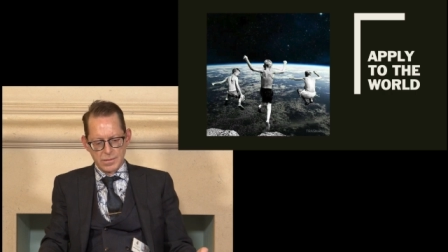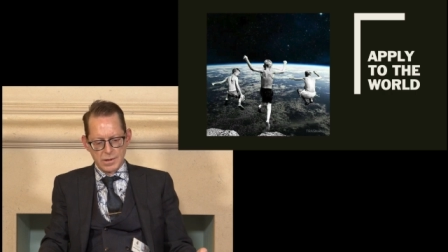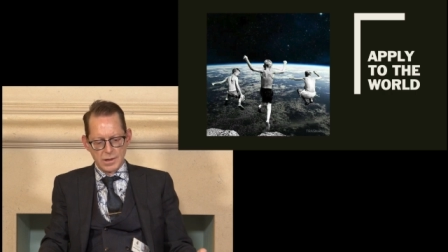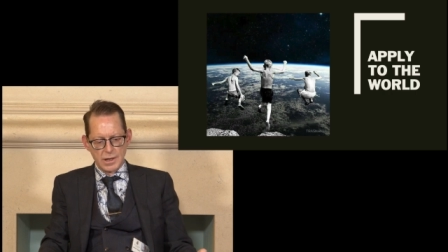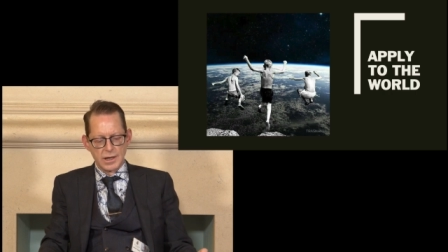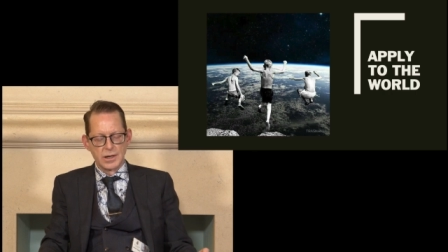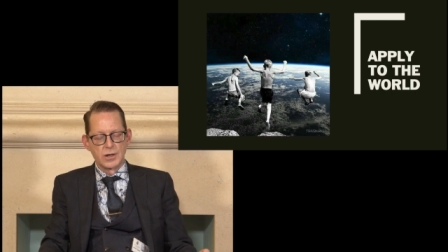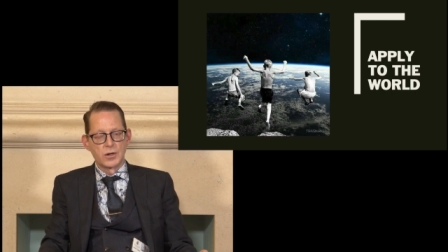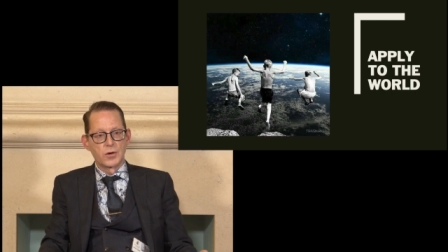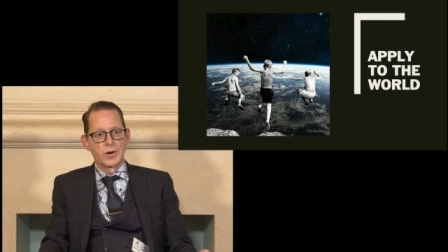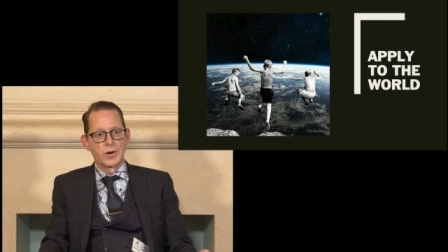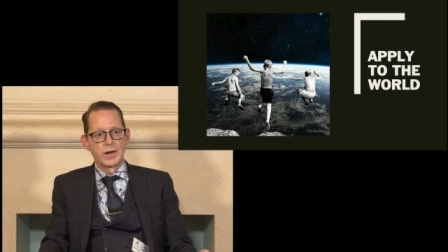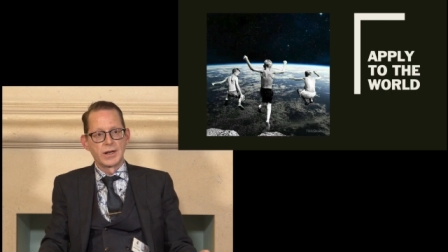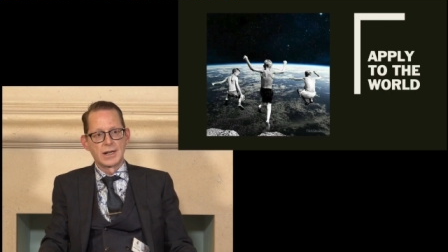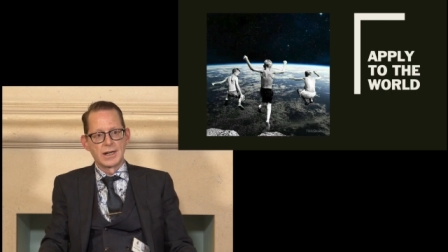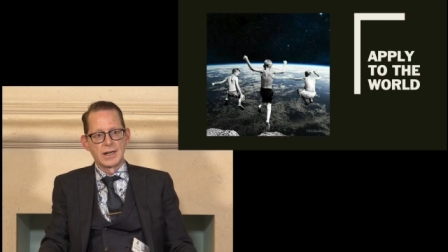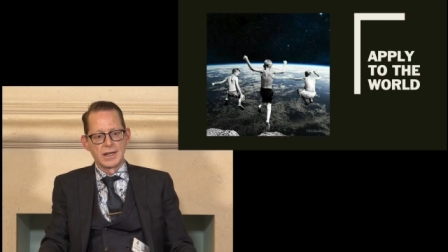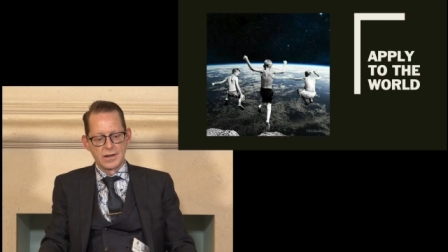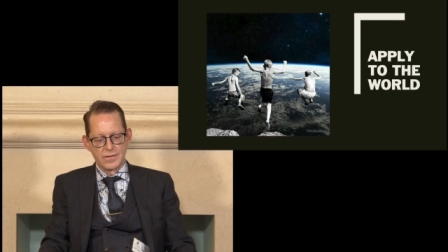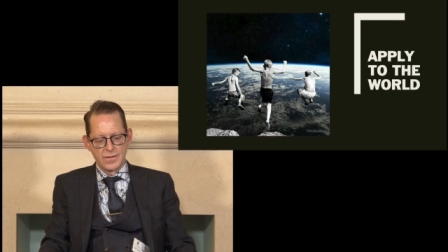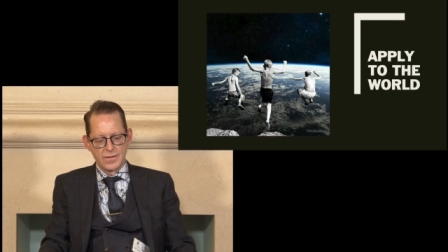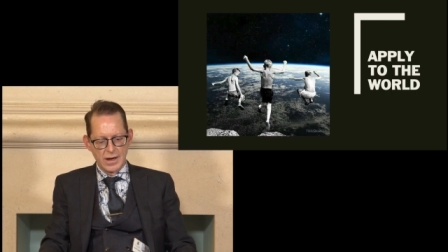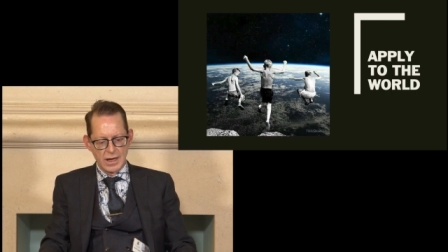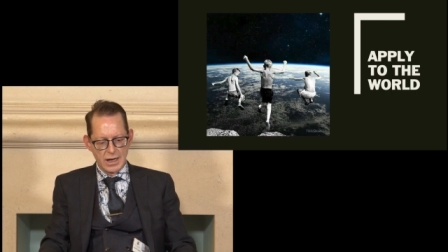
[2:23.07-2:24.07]
and critically
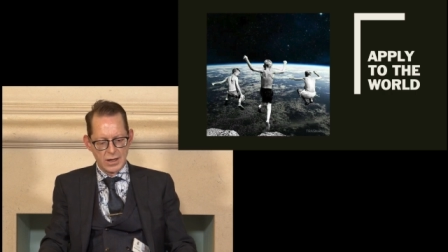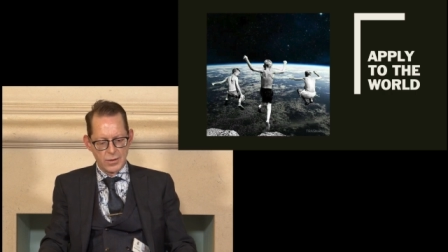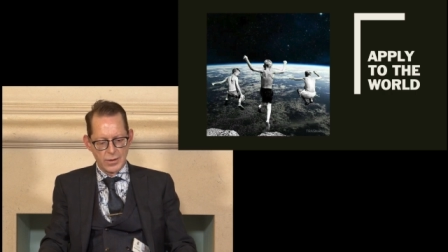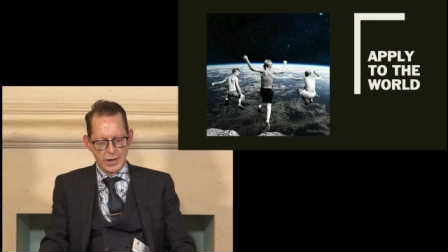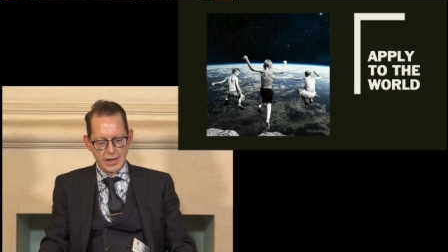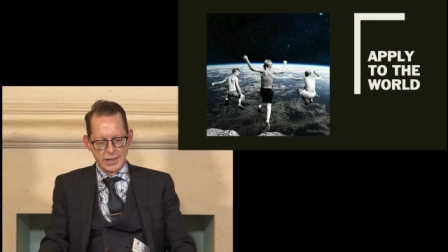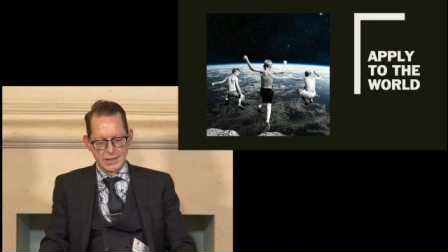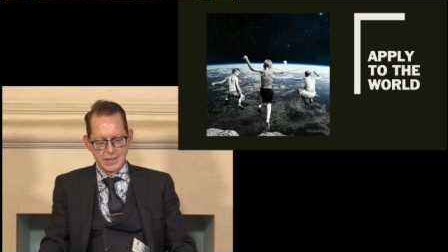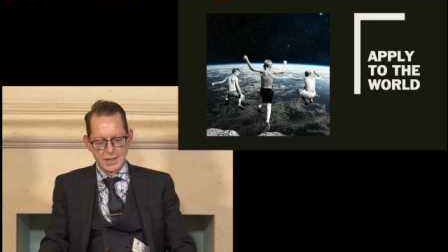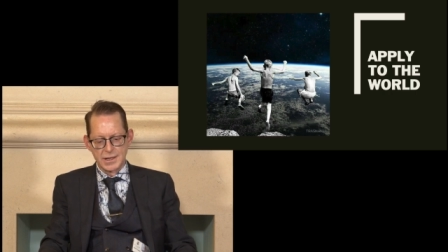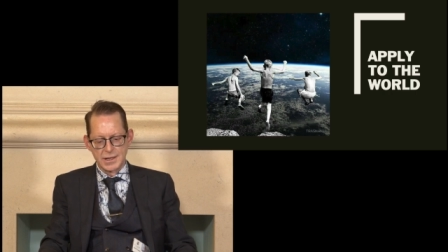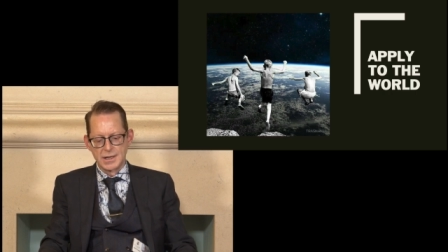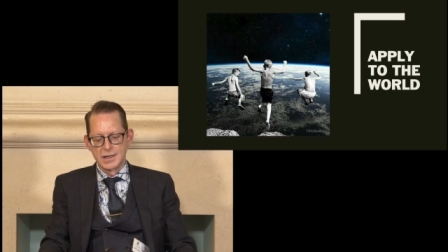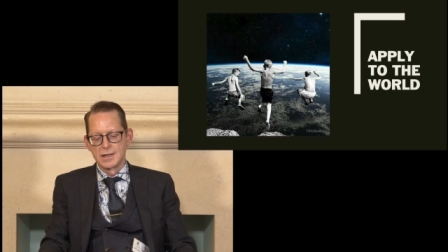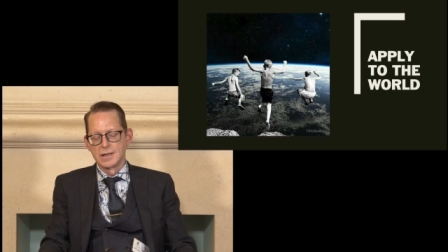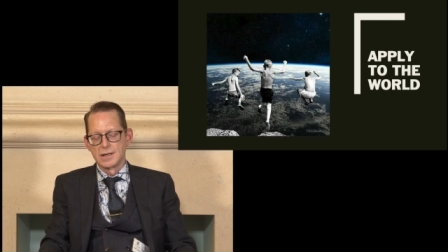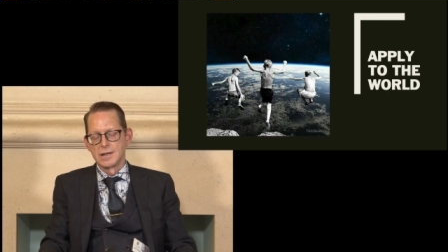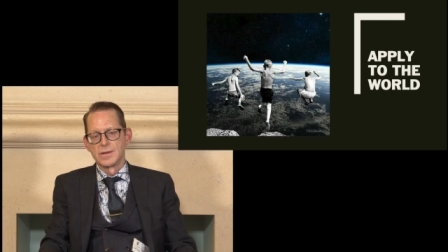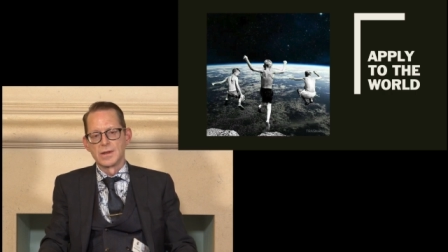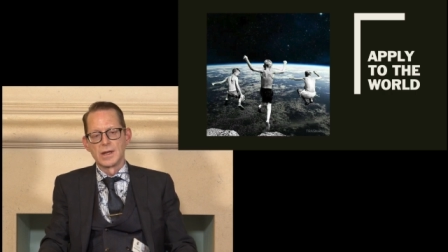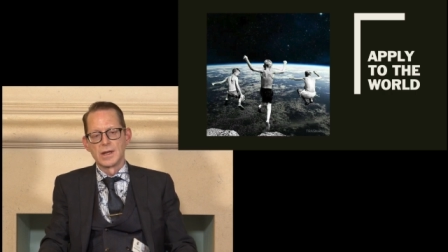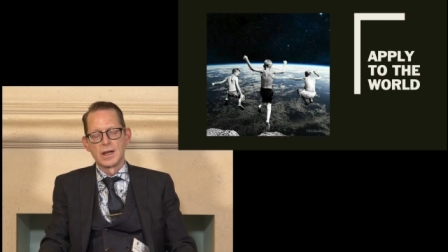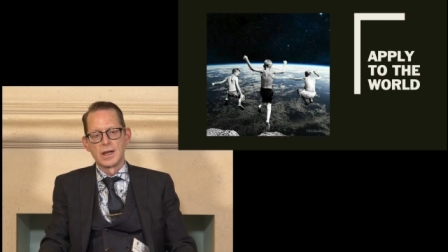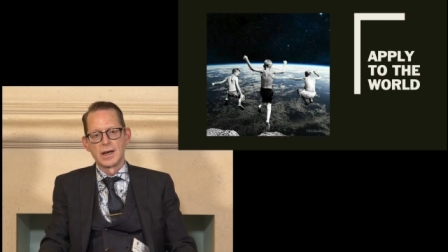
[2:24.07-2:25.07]
evaluated it
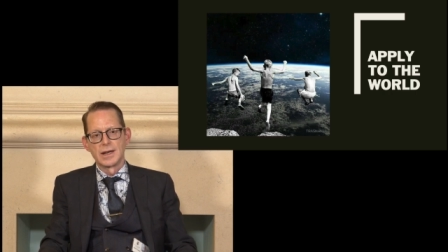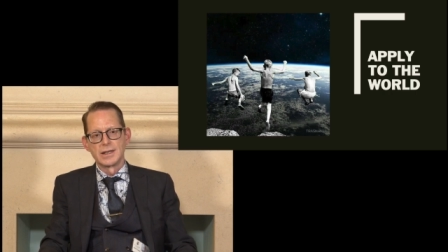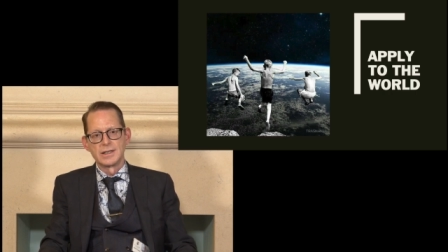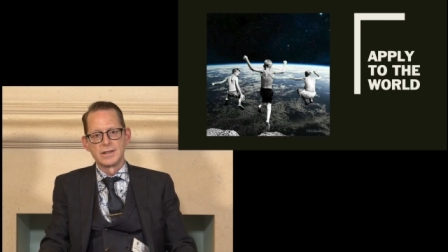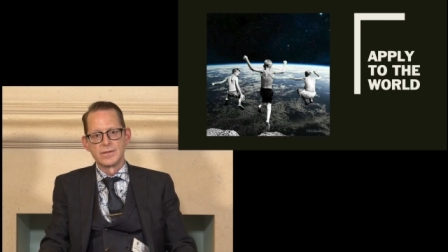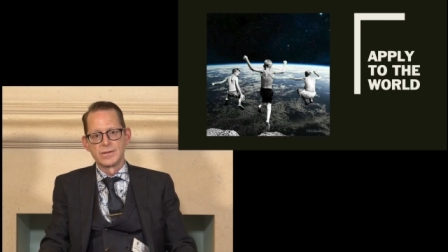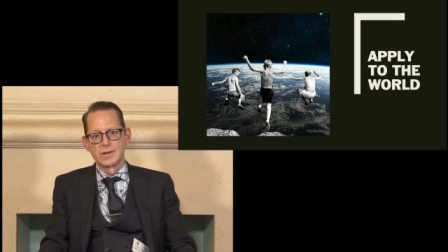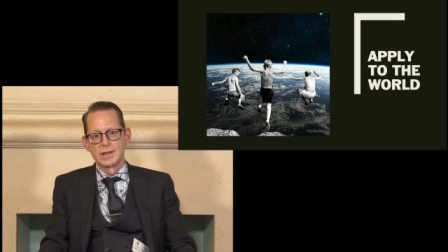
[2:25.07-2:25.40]
in the light of